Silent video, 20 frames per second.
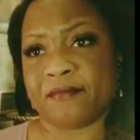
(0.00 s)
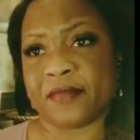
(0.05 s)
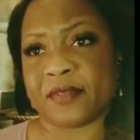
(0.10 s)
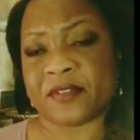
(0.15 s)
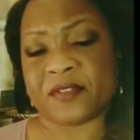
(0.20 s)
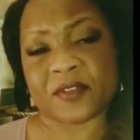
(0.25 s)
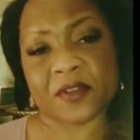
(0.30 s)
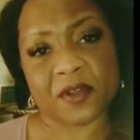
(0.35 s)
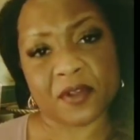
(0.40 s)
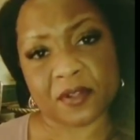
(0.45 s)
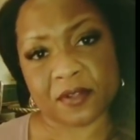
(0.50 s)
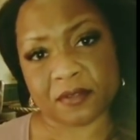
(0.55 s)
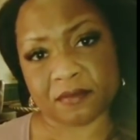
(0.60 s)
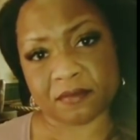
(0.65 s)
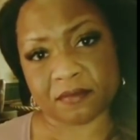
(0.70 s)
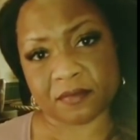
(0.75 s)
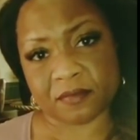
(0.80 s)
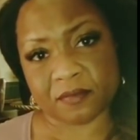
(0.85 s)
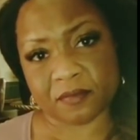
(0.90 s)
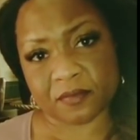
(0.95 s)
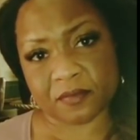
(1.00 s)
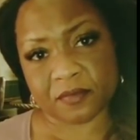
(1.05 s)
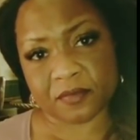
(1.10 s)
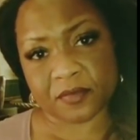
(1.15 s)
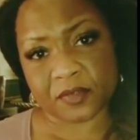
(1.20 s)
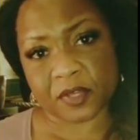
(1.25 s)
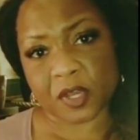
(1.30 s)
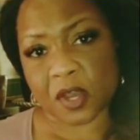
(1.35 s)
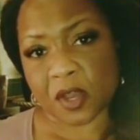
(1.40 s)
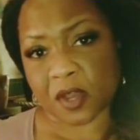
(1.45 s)
It's all
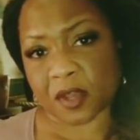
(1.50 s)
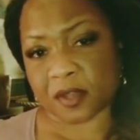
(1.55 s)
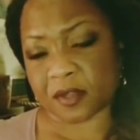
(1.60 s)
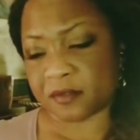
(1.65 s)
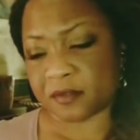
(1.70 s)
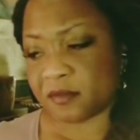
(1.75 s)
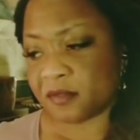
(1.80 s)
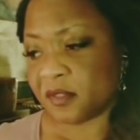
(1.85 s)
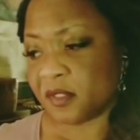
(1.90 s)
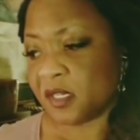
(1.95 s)
God.